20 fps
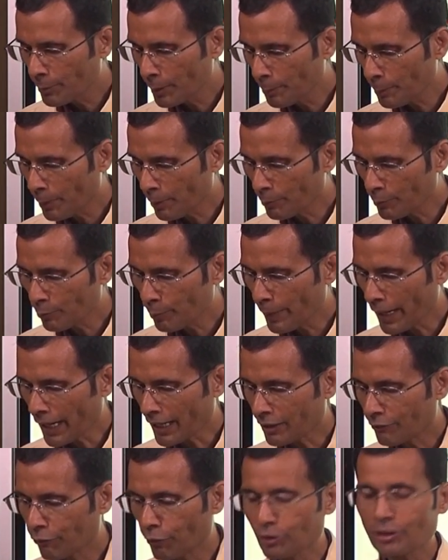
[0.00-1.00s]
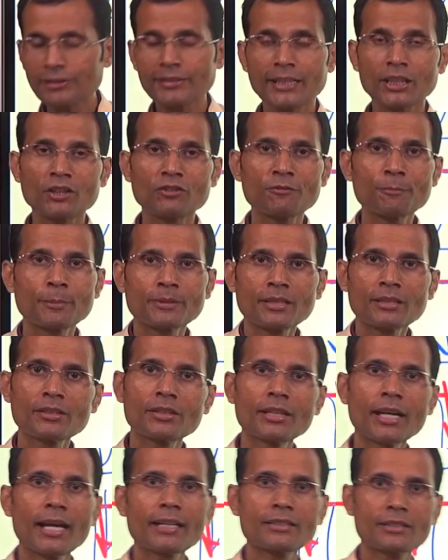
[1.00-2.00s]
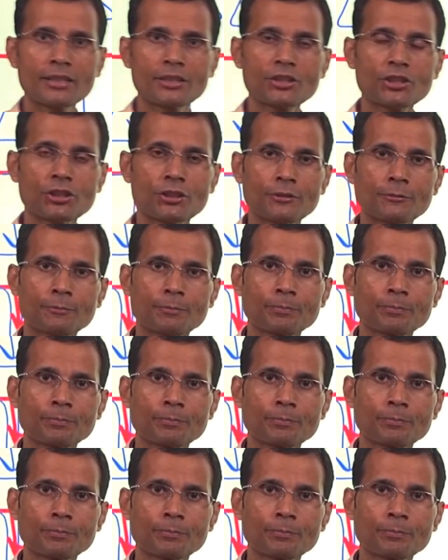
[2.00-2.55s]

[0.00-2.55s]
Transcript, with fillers: be pumped back for the sake of muscle relaxation